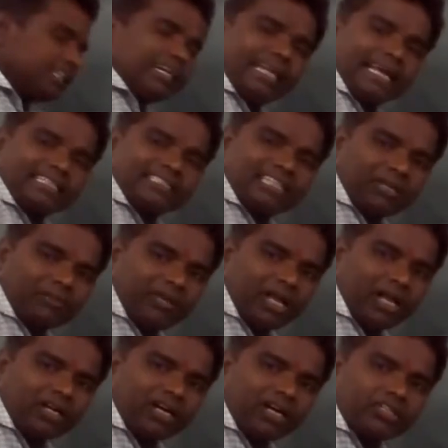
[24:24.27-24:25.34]
In the taxonomy
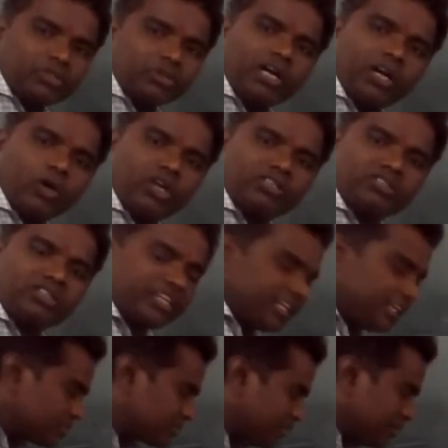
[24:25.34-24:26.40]
according to Carolus
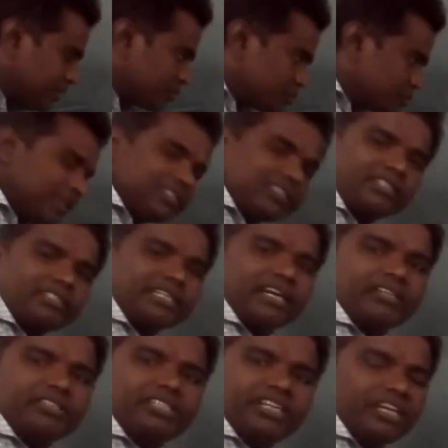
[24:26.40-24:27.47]
Linnaeus, species
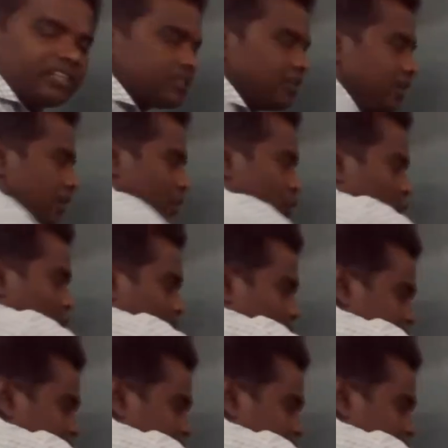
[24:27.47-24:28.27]
and genus. Group